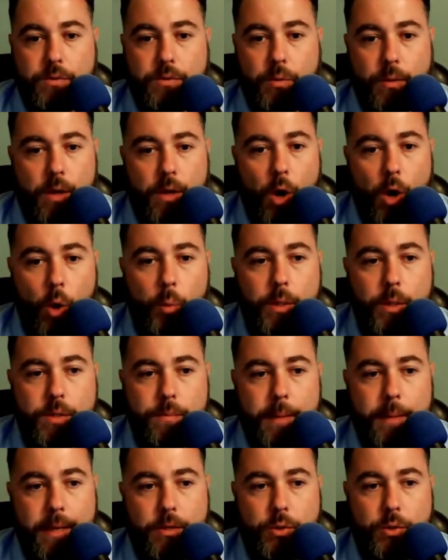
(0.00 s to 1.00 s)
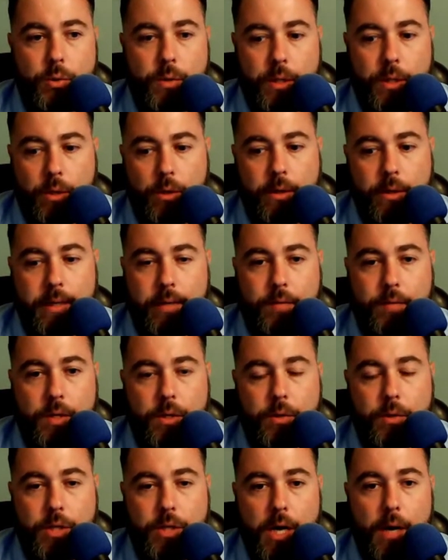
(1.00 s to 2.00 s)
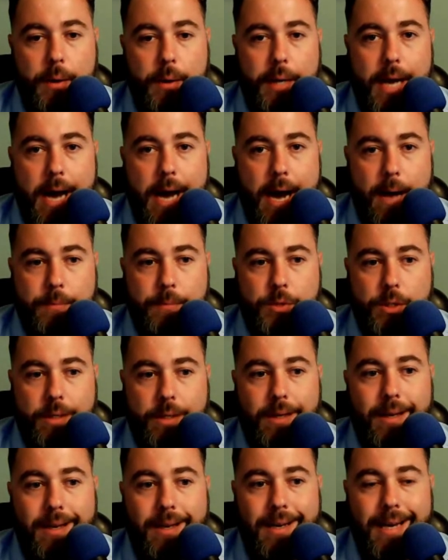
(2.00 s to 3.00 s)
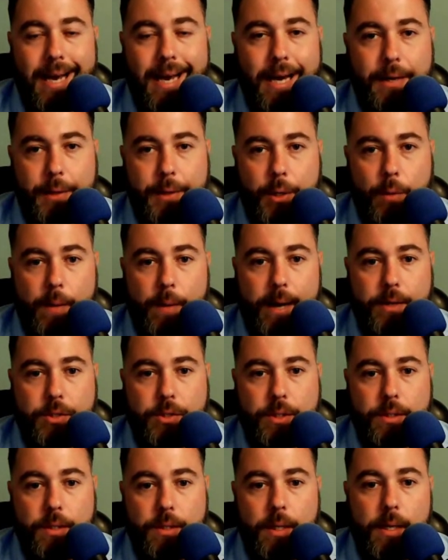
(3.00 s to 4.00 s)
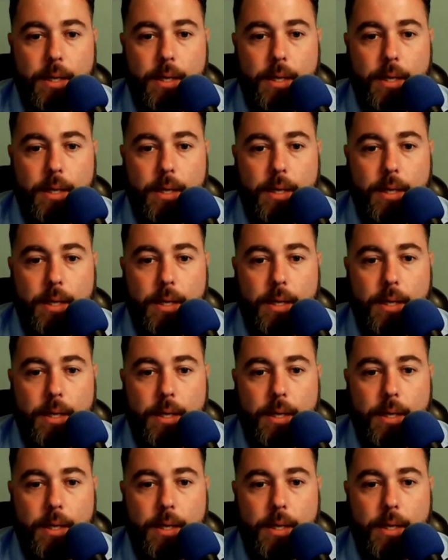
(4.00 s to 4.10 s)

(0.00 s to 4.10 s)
So always make sure that you're giving your dog an option, not a correction.